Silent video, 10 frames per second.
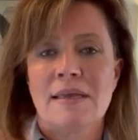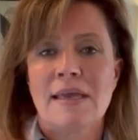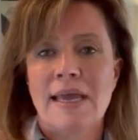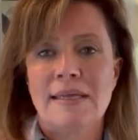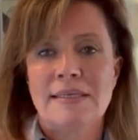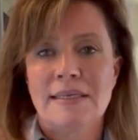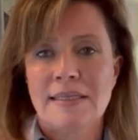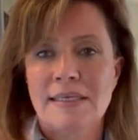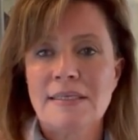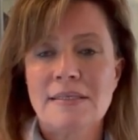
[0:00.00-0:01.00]
And
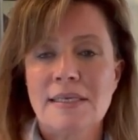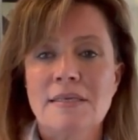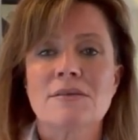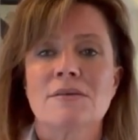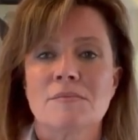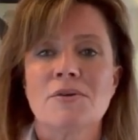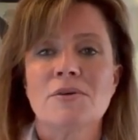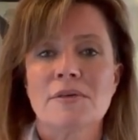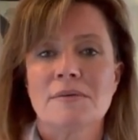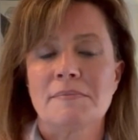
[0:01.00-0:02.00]
these things are
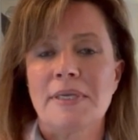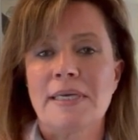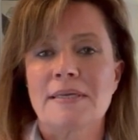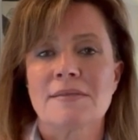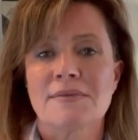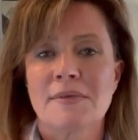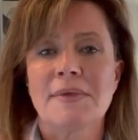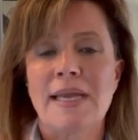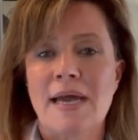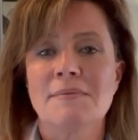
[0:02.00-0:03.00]
important because if
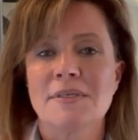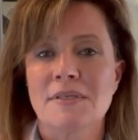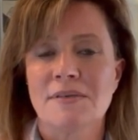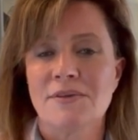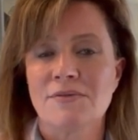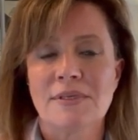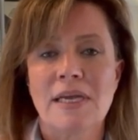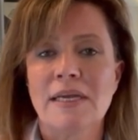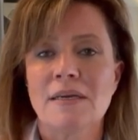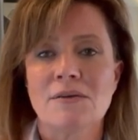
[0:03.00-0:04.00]
something happens, if you're
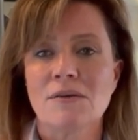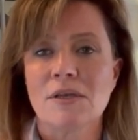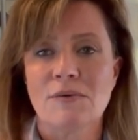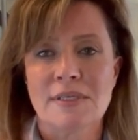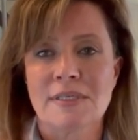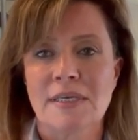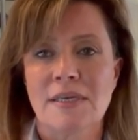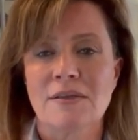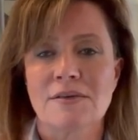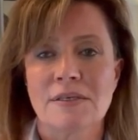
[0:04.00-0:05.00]
relying on only one
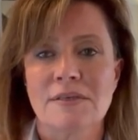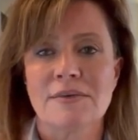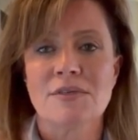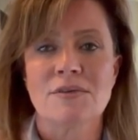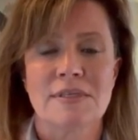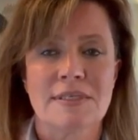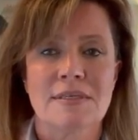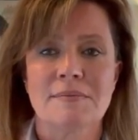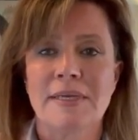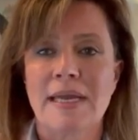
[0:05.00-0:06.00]
singular individual and
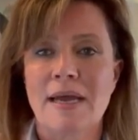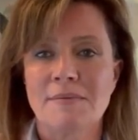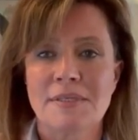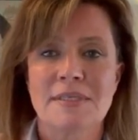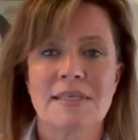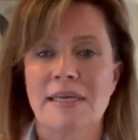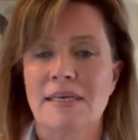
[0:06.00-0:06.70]
something happens to that